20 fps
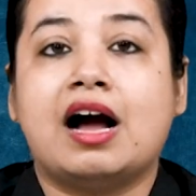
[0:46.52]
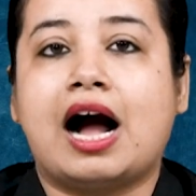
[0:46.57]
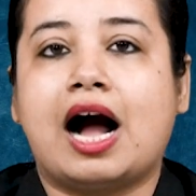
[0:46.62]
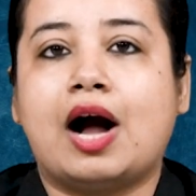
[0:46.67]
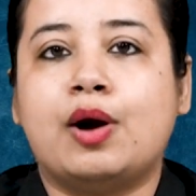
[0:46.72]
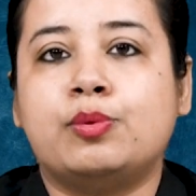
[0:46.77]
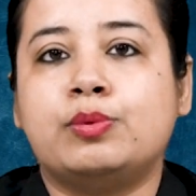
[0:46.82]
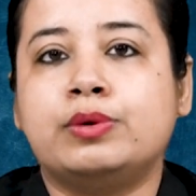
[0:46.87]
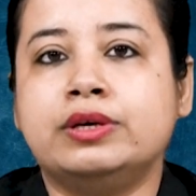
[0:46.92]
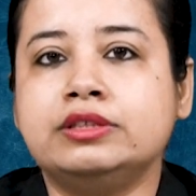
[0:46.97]

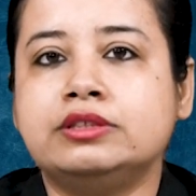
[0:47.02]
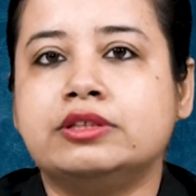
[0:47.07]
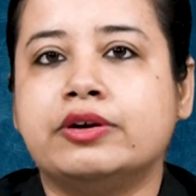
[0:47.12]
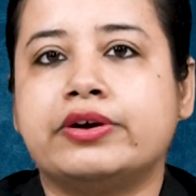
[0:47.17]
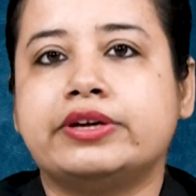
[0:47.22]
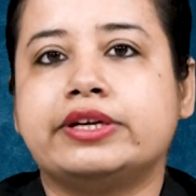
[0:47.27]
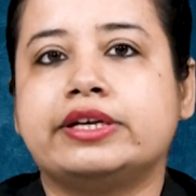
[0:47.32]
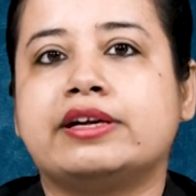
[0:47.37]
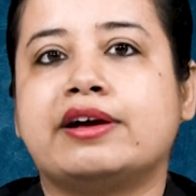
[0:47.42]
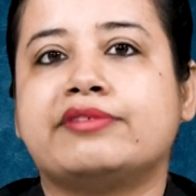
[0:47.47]
However,
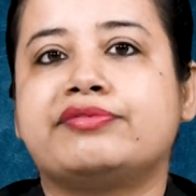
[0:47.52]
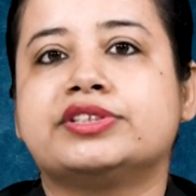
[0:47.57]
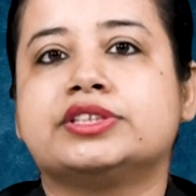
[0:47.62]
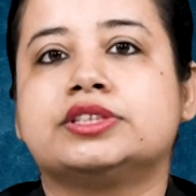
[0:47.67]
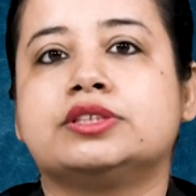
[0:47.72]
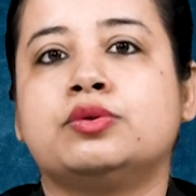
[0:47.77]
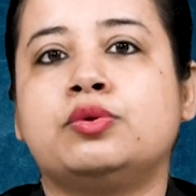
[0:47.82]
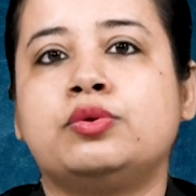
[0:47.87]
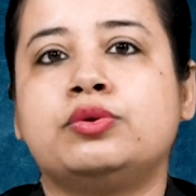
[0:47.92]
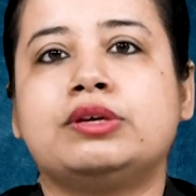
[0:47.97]
not enough is
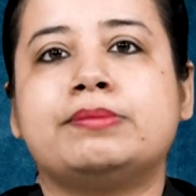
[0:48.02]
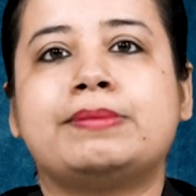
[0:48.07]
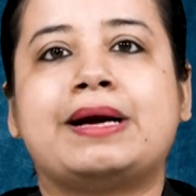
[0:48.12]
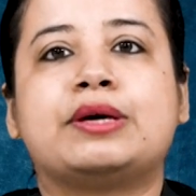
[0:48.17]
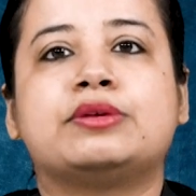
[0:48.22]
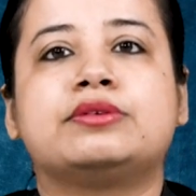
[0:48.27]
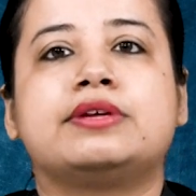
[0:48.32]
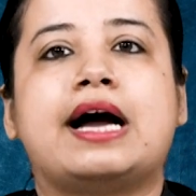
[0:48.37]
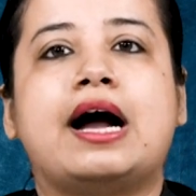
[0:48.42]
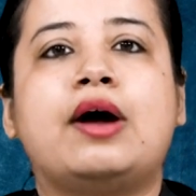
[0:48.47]
known
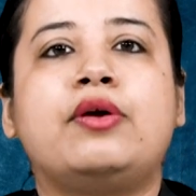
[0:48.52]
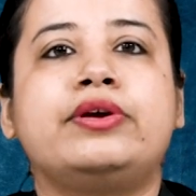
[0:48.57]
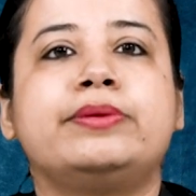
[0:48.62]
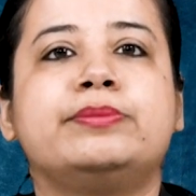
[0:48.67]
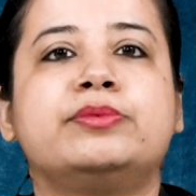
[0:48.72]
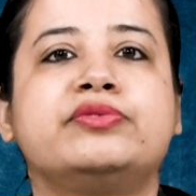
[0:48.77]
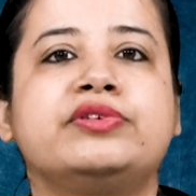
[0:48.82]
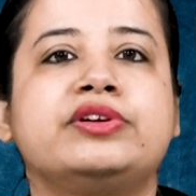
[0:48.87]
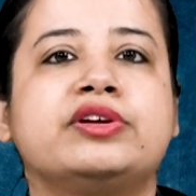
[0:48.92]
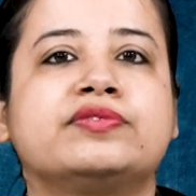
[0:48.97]
about how
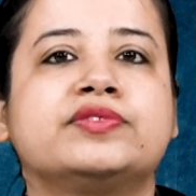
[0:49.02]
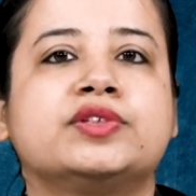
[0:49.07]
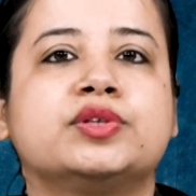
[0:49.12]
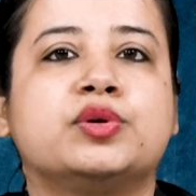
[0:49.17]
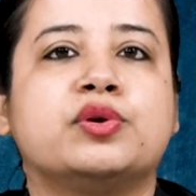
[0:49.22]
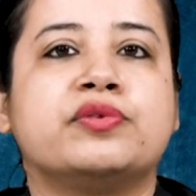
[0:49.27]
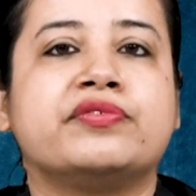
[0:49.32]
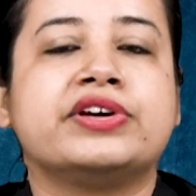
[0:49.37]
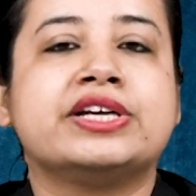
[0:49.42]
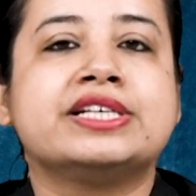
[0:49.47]
removal of the
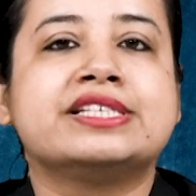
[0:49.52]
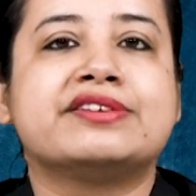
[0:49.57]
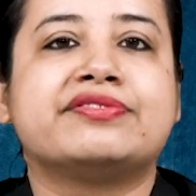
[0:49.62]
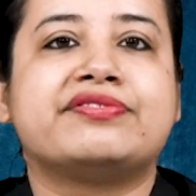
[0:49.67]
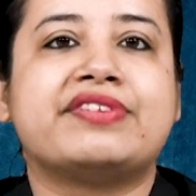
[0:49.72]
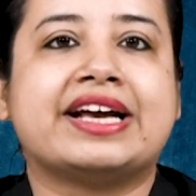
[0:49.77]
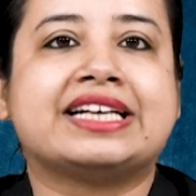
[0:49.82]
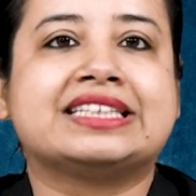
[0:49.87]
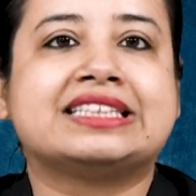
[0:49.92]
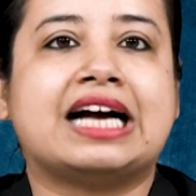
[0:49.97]
ovaries
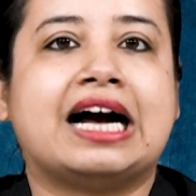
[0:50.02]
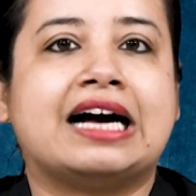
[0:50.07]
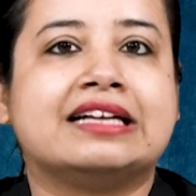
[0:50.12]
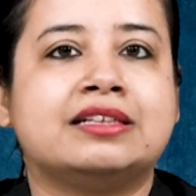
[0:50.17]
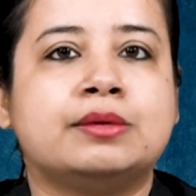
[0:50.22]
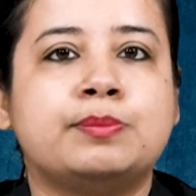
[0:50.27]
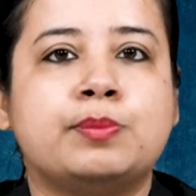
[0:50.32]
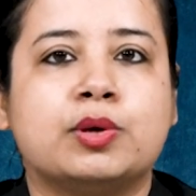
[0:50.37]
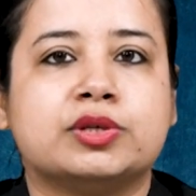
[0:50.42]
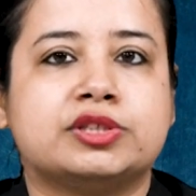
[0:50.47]
affects
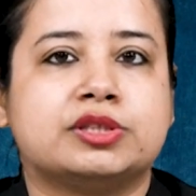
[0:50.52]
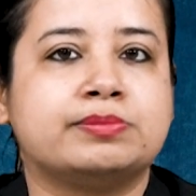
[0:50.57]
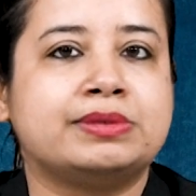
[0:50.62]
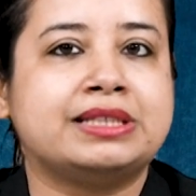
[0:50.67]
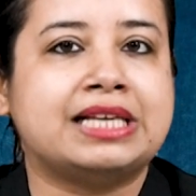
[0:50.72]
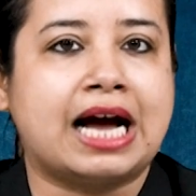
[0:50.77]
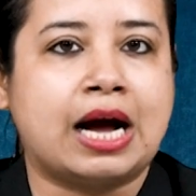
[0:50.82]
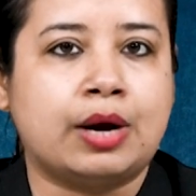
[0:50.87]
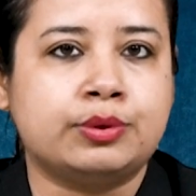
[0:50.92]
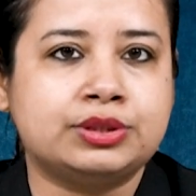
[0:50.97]
other possible
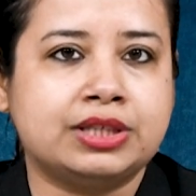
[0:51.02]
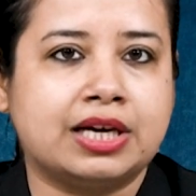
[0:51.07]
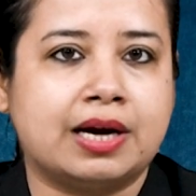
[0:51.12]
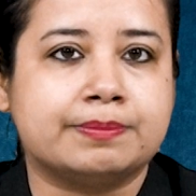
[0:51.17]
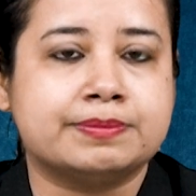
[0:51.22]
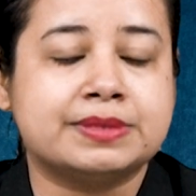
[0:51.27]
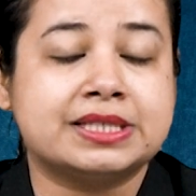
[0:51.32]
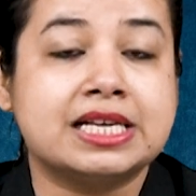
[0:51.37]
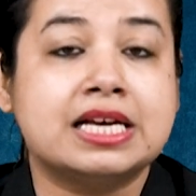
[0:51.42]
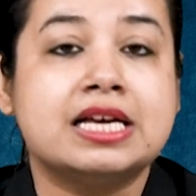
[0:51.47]

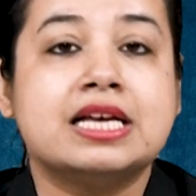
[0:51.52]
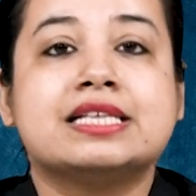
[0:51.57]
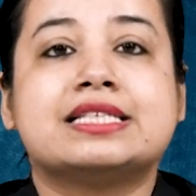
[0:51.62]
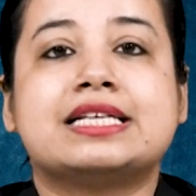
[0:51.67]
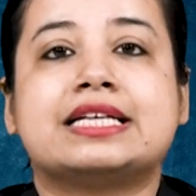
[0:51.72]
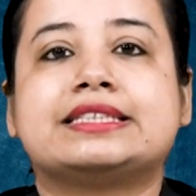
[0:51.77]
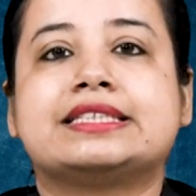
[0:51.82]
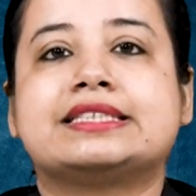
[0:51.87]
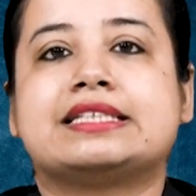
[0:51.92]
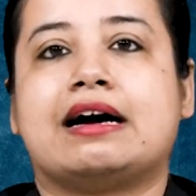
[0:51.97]
outcomes
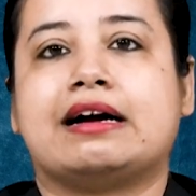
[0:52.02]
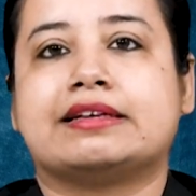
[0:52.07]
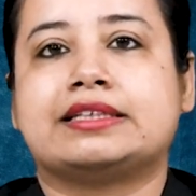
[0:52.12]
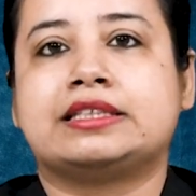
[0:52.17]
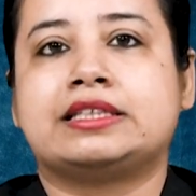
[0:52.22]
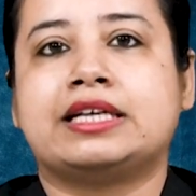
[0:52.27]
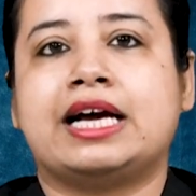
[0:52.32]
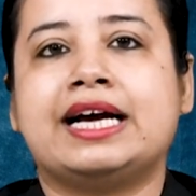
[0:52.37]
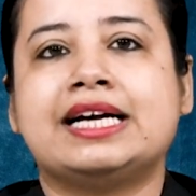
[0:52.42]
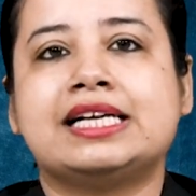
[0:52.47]
such as heart
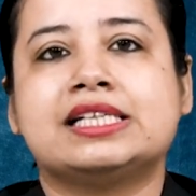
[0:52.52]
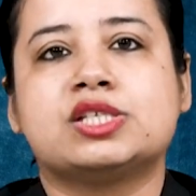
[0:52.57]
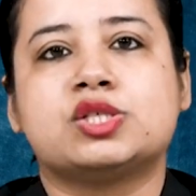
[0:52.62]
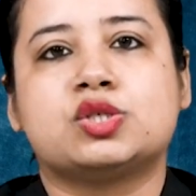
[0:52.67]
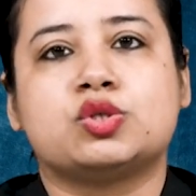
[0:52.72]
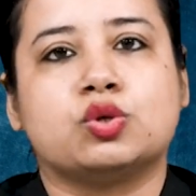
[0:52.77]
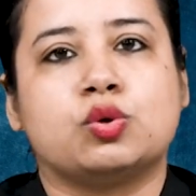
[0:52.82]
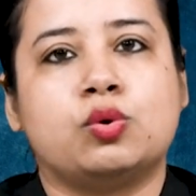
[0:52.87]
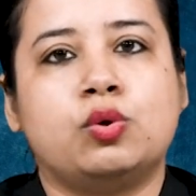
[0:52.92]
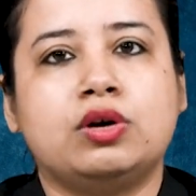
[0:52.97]
attack,
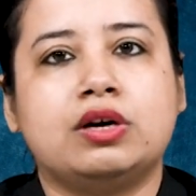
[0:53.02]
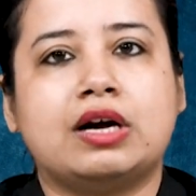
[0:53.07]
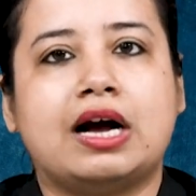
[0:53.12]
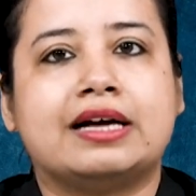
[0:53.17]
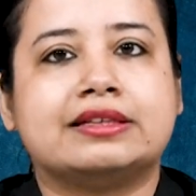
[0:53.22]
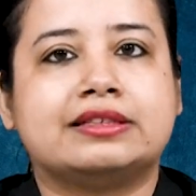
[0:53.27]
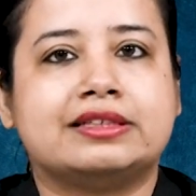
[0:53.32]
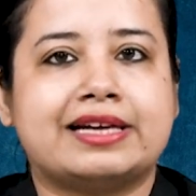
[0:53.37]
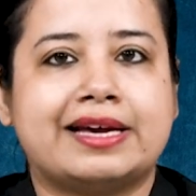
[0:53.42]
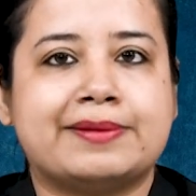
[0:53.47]
stroke,
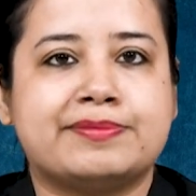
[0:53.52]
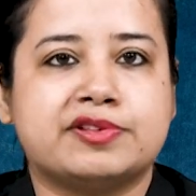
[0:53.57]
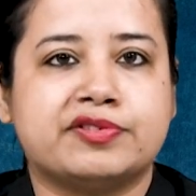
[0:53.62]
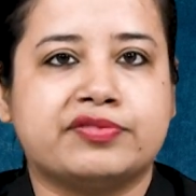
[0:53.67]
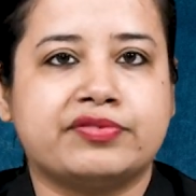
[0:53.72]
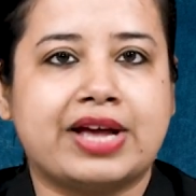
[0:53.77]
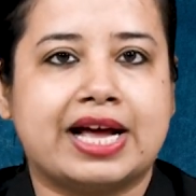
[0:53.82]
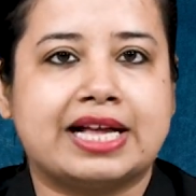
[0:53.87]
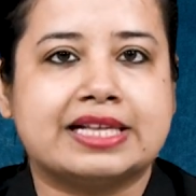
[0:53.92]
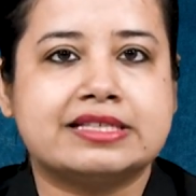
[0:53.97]
other types
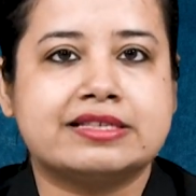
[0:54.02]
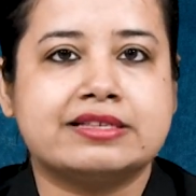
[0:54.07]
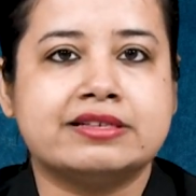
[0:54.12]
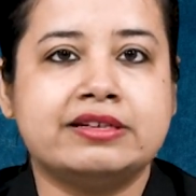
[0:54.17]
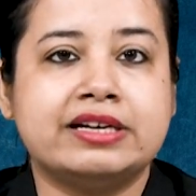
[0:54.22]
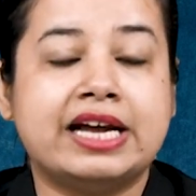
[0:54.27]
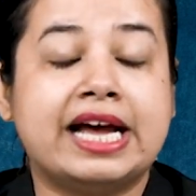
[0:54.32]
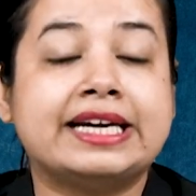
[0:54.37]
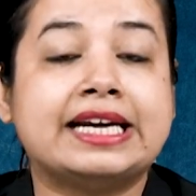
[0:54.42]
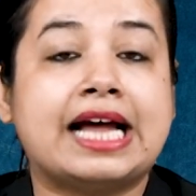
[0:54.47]
of cancer cancer
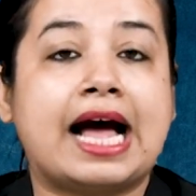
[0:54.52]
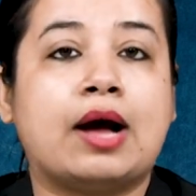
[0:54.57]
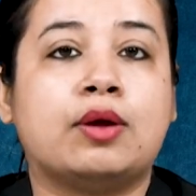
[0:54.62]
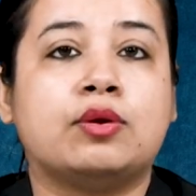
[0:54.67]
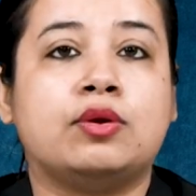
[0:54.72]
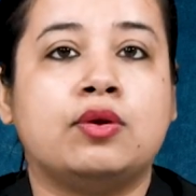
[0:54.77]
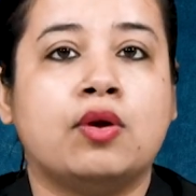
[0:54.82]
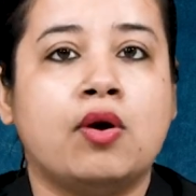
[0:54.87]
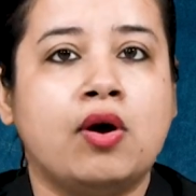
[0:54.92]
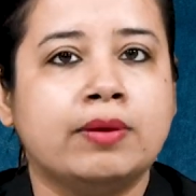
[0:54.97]
and how
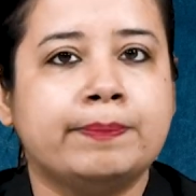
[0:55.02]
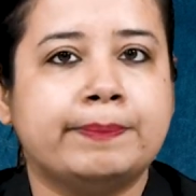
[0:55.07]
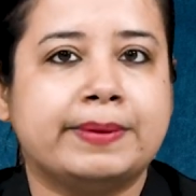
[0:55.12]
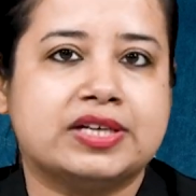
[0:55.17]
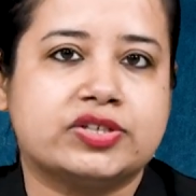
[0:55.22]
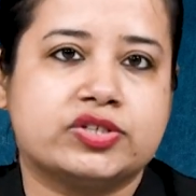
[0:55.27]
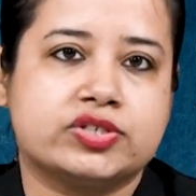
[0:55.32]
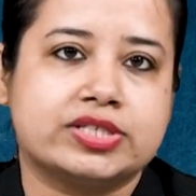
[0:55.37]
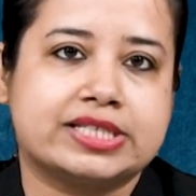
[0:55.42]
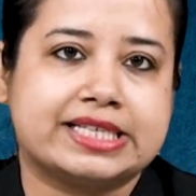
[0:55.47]
long
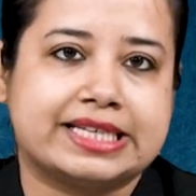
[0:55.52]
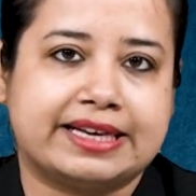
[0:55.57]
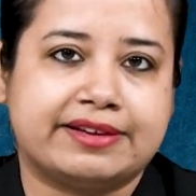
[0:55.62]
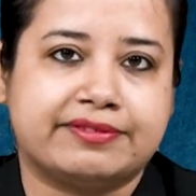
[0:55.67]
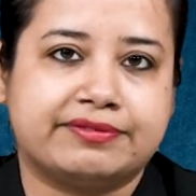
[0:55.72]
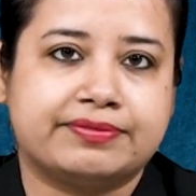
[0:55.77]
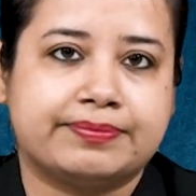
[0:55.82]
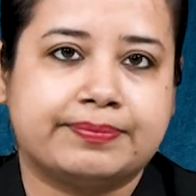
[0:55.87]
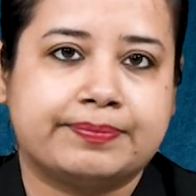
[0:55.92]
patients live.